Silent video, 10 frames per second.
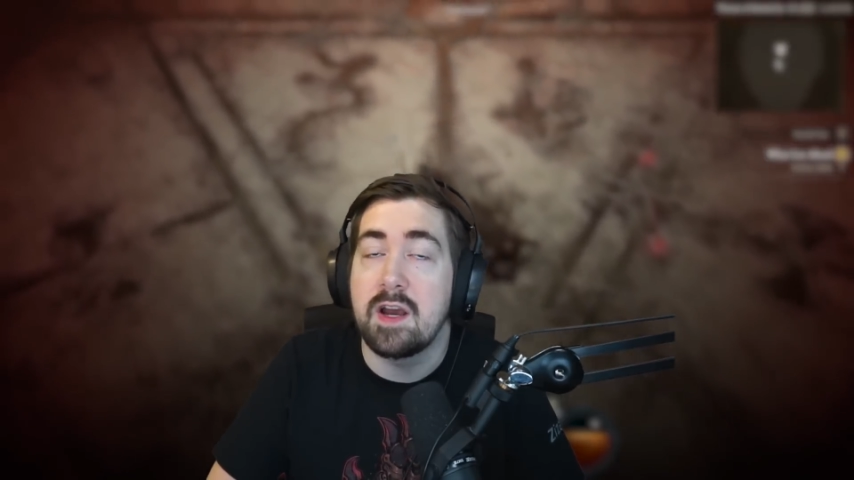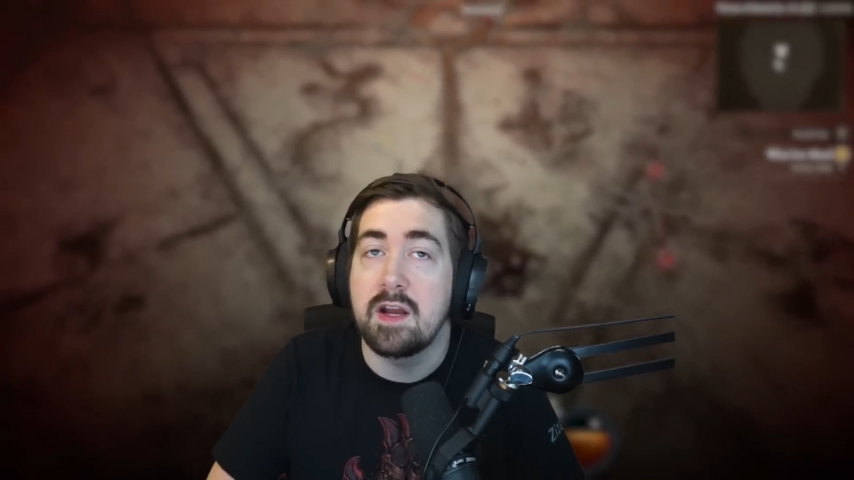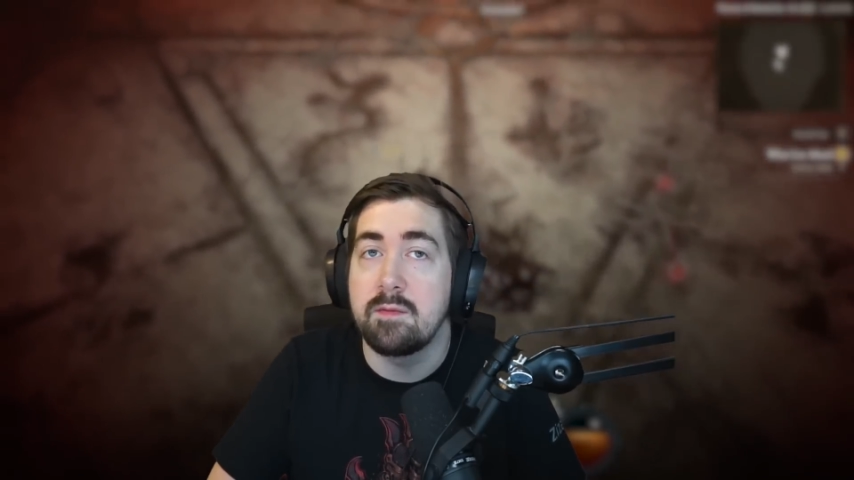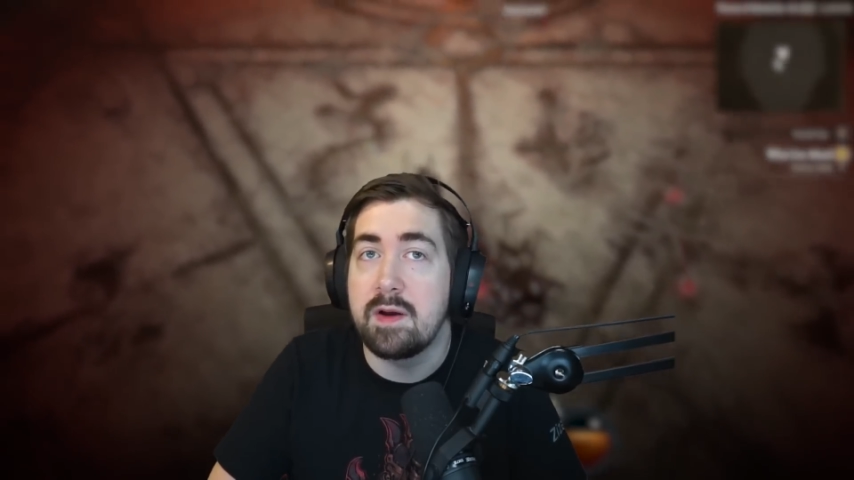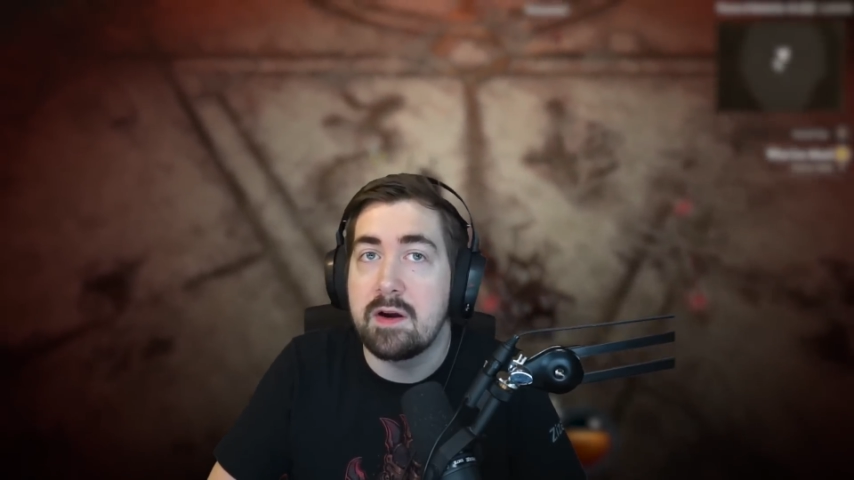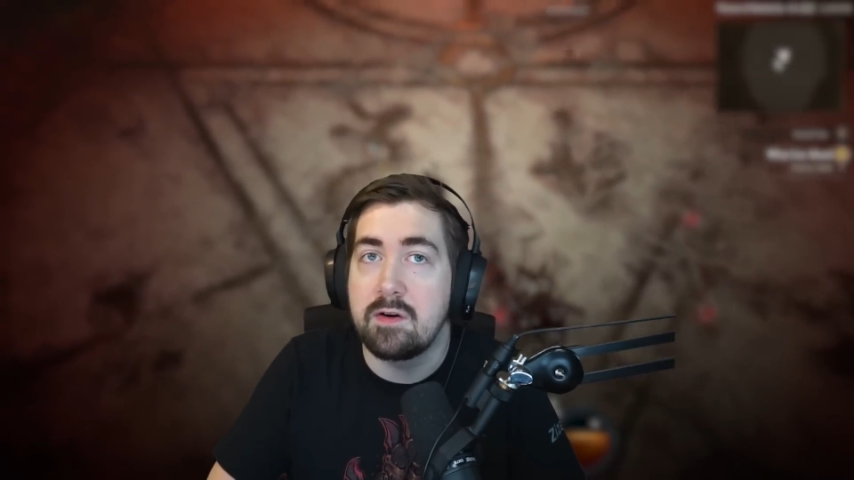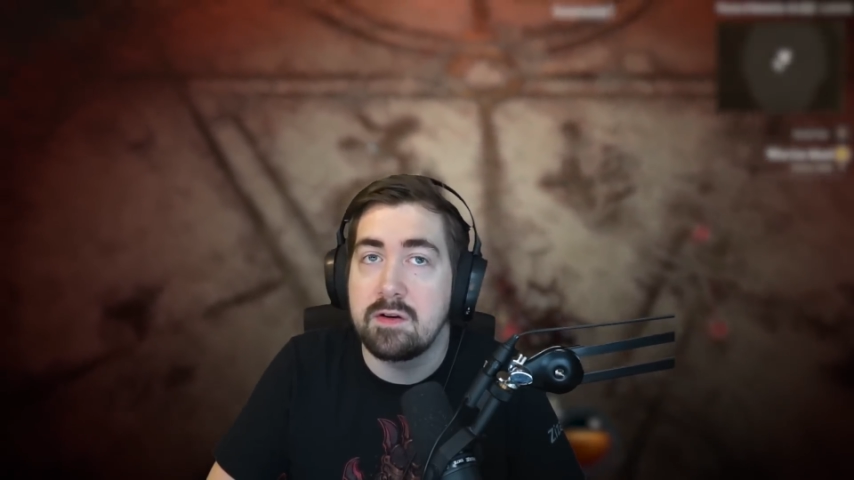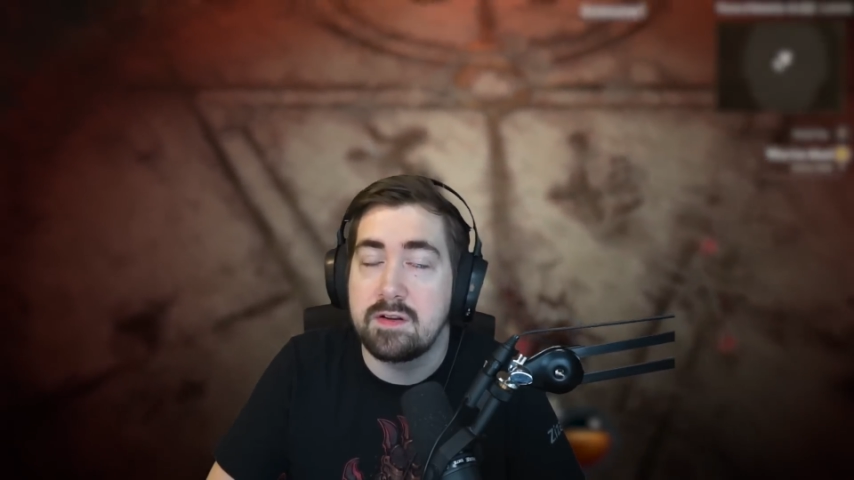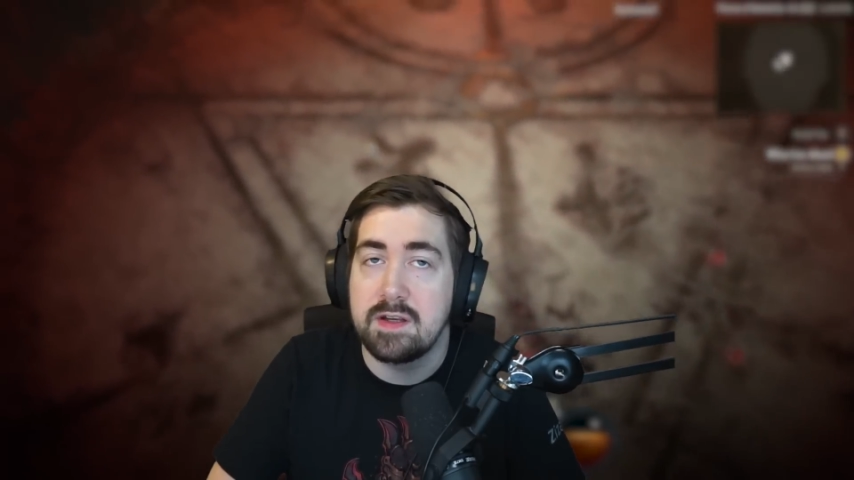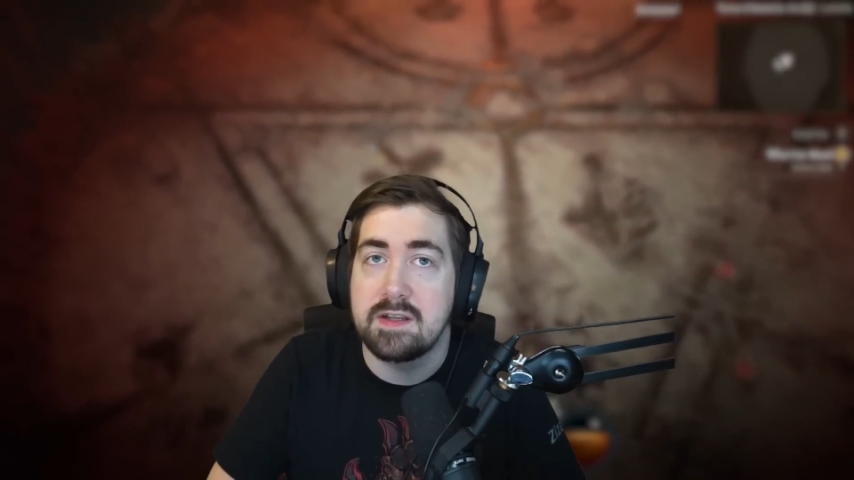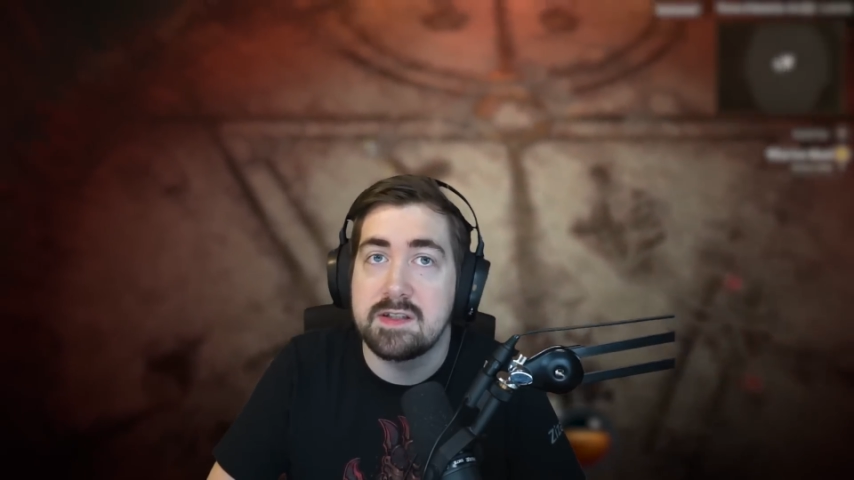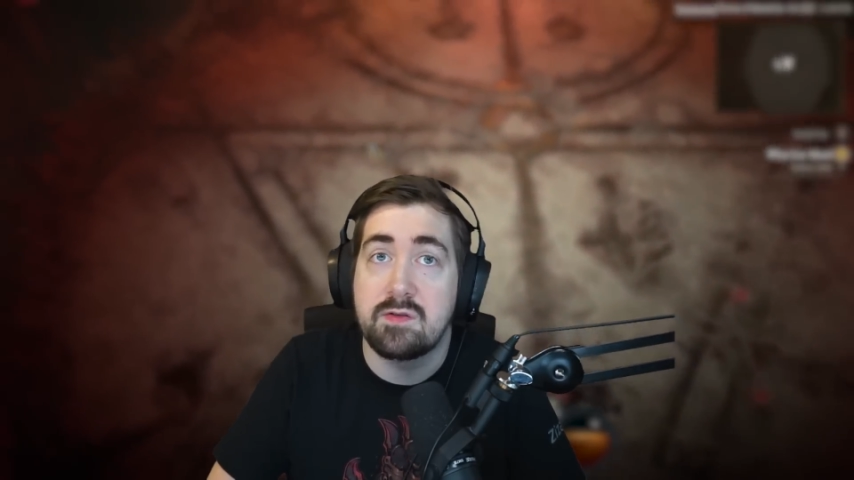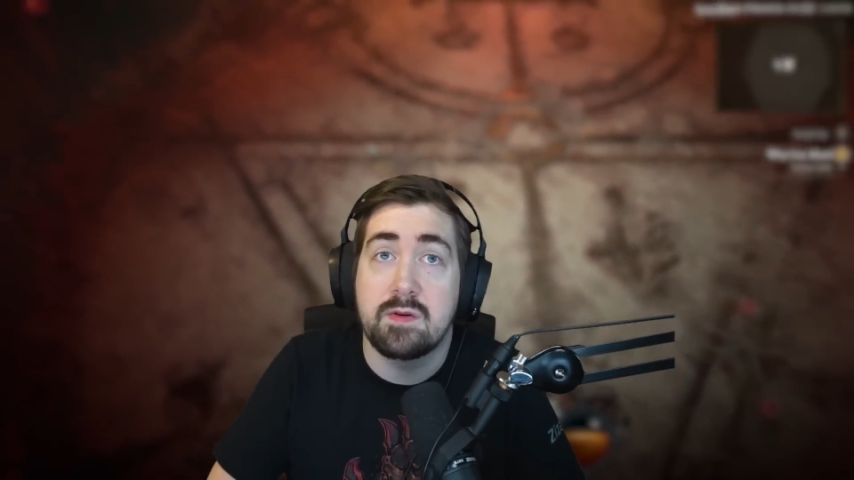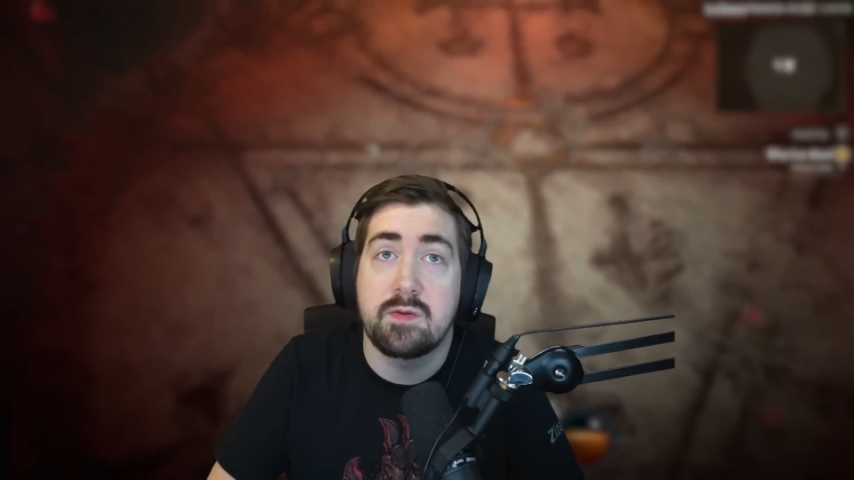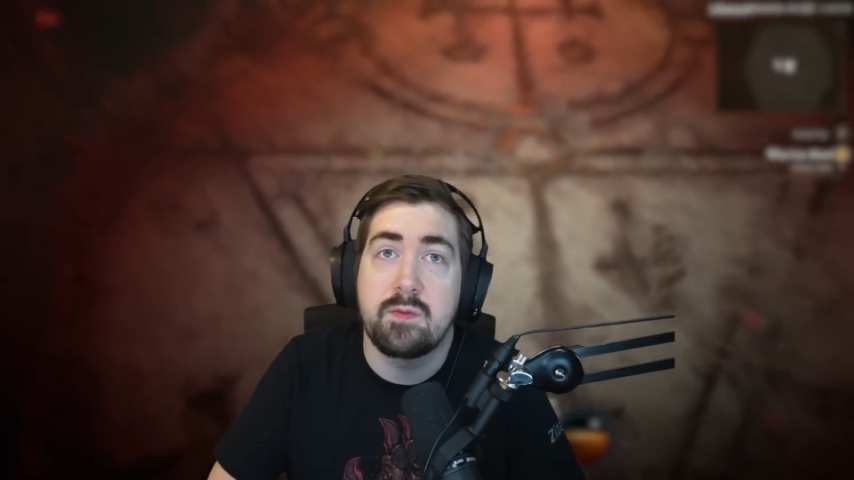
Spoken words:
item power things that drop from